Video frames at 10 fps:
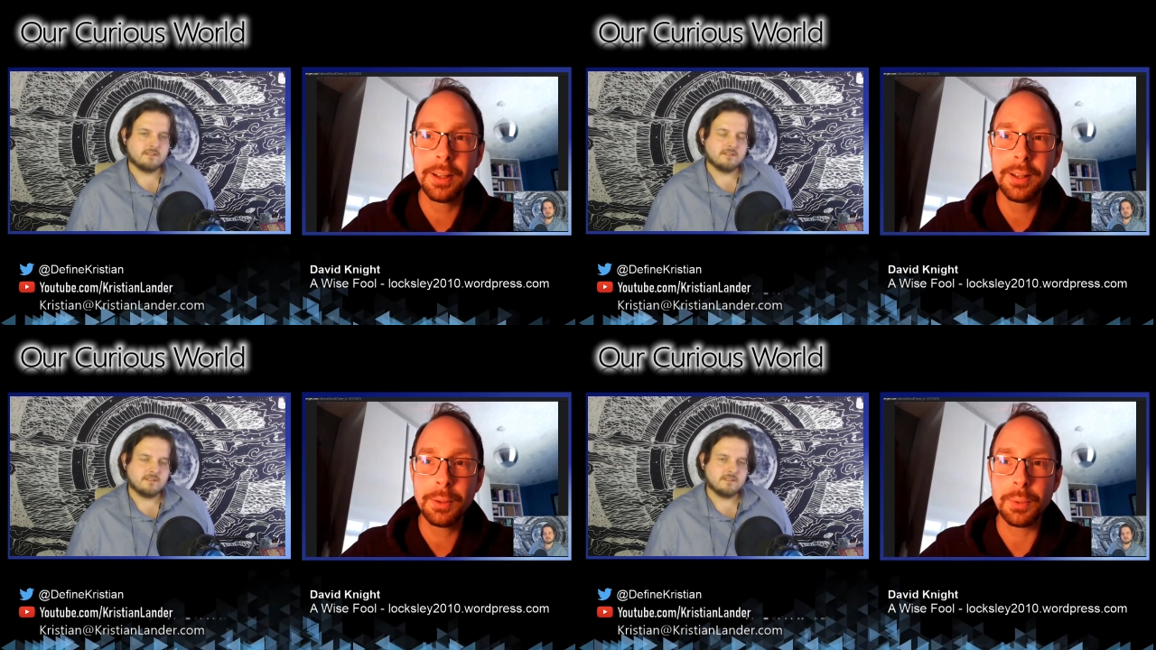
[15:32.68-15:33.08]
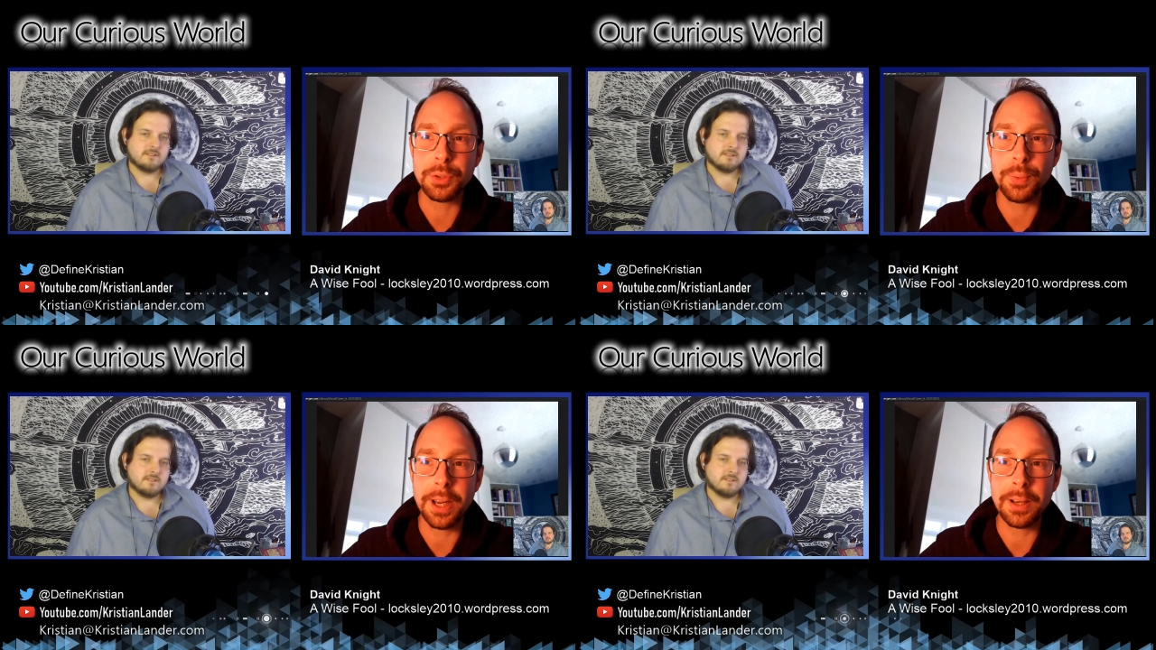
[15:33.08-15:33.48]
Speaker 1: was
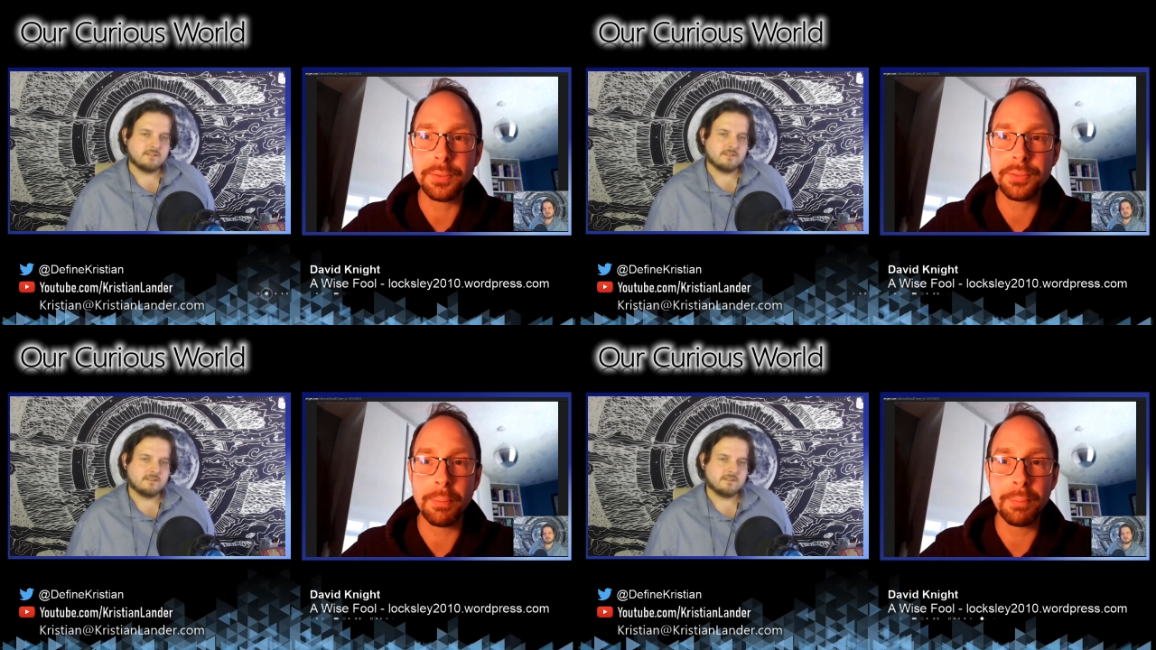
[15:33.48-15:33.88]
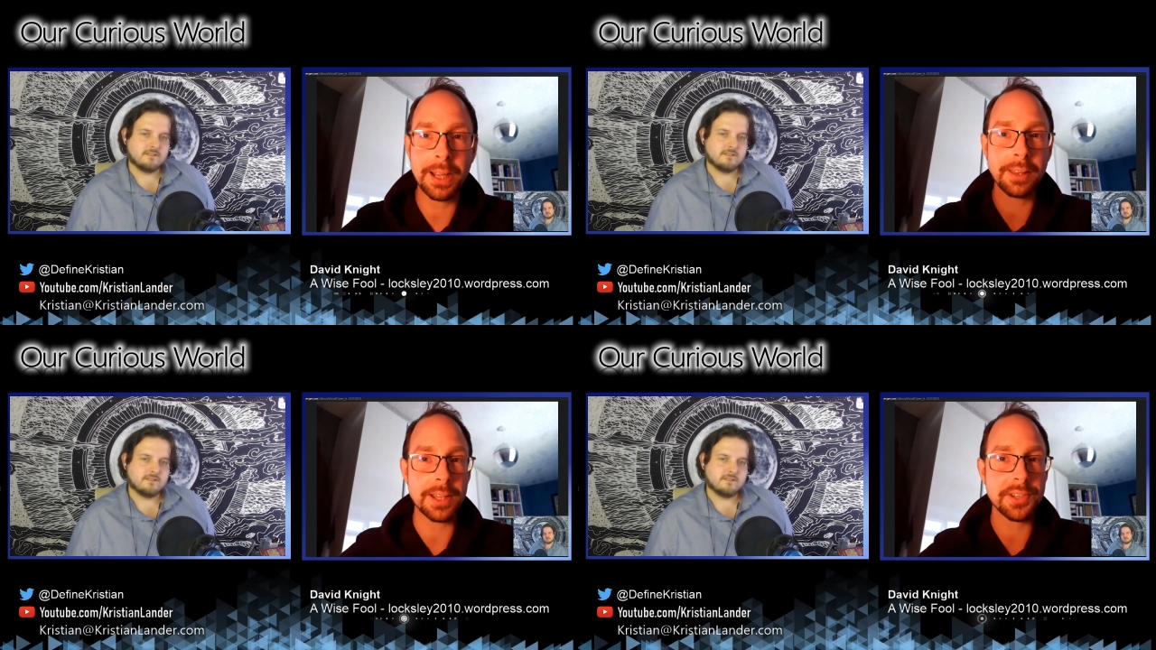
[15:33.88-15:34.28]
written from being
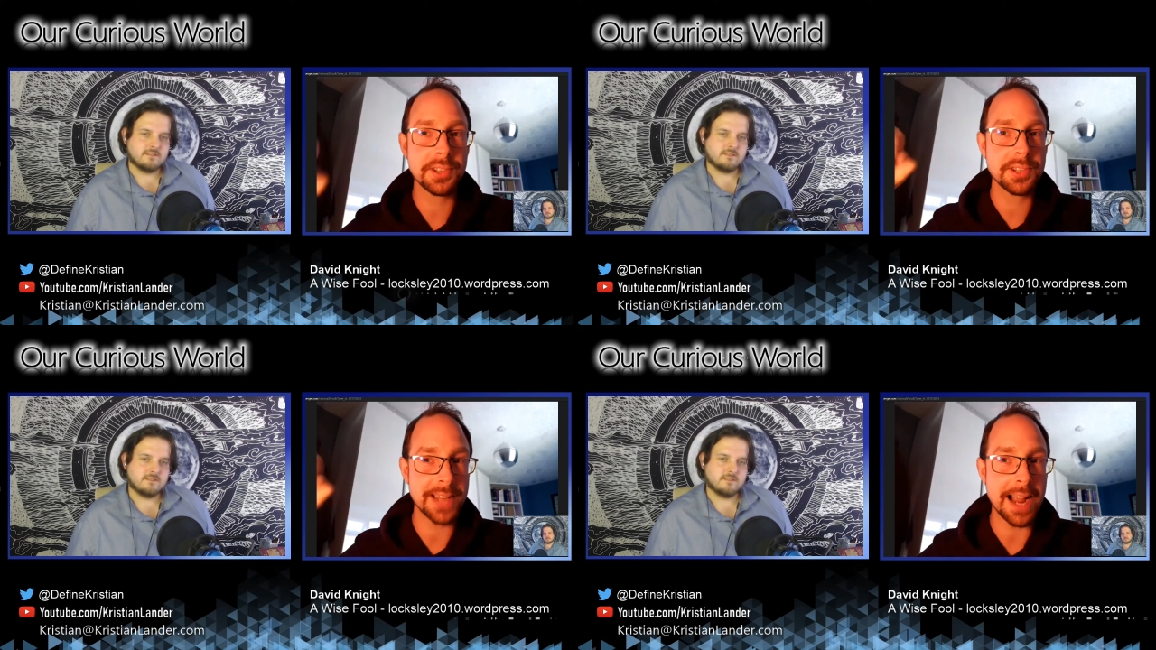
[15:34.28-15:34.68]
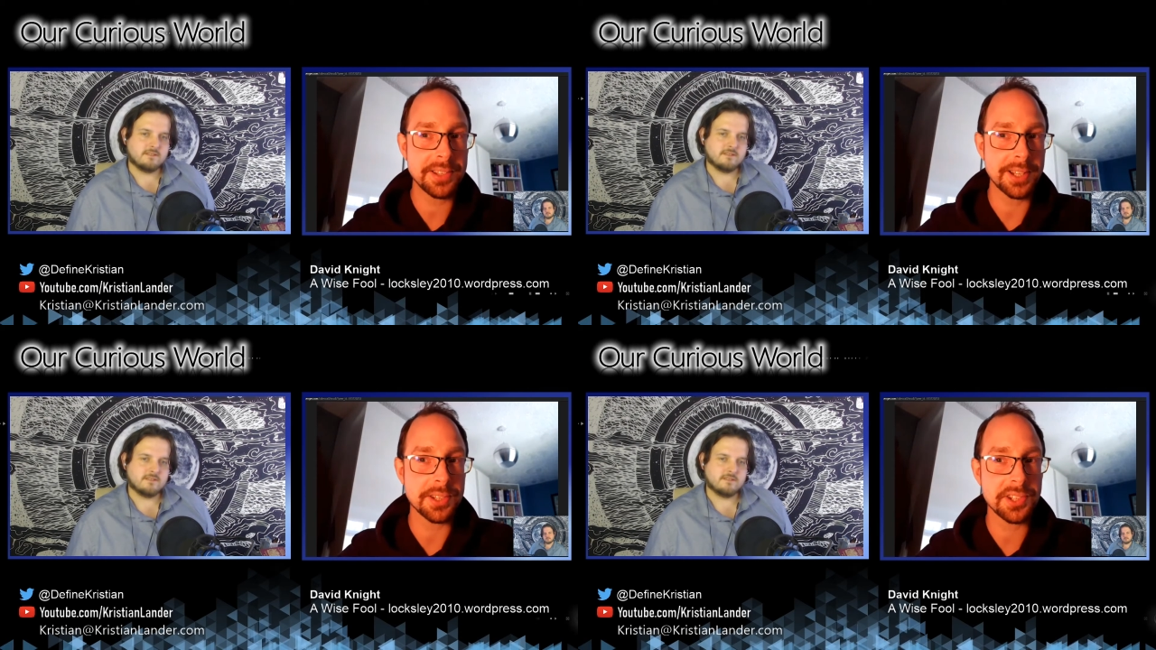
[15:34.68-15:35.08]
this sassy
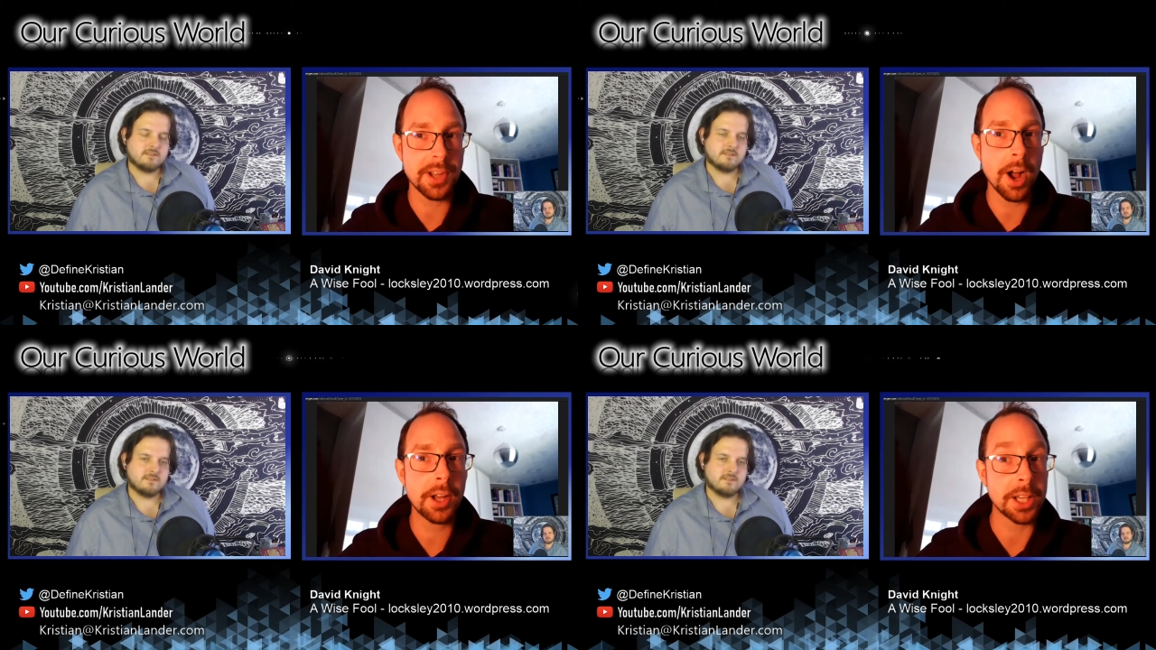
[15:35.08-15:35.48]
and snarky,